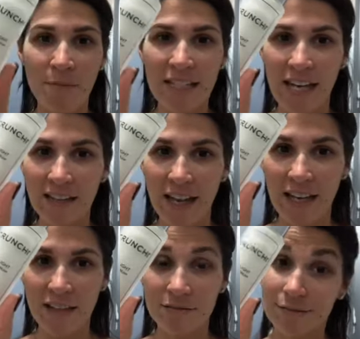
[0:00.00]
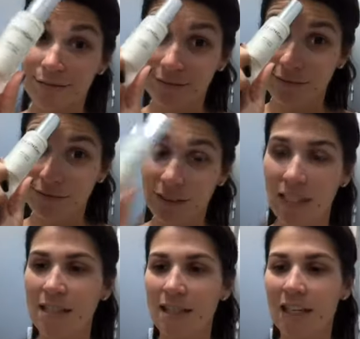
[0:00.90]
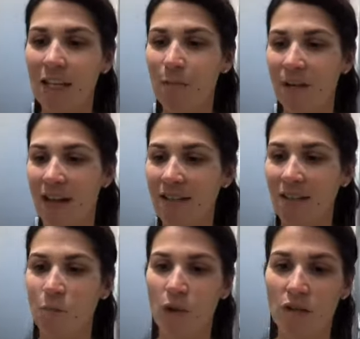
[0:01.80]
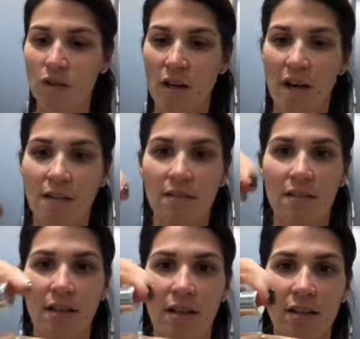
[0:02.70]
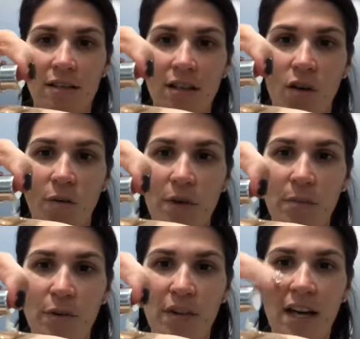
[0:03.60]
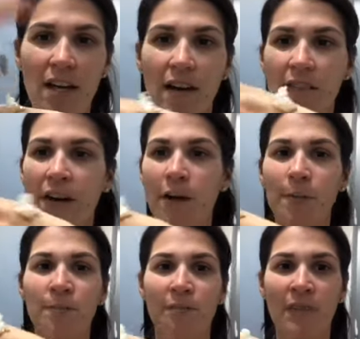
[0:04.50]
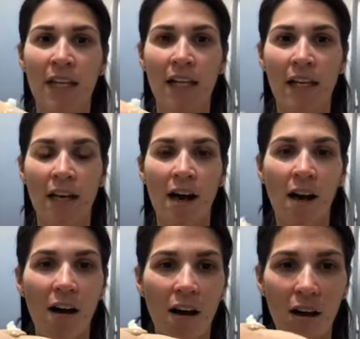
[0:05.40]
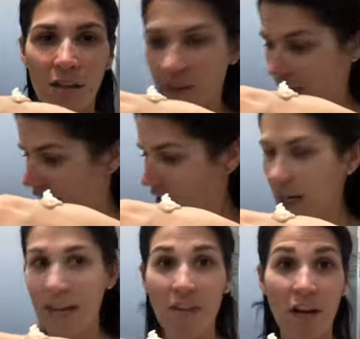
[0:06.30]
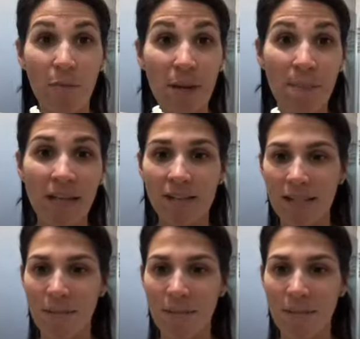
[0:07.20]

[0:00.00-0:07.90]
daylight to keep it nice and moisturized. So I'm gonna put that on there, all there, and then I'm gonna mixy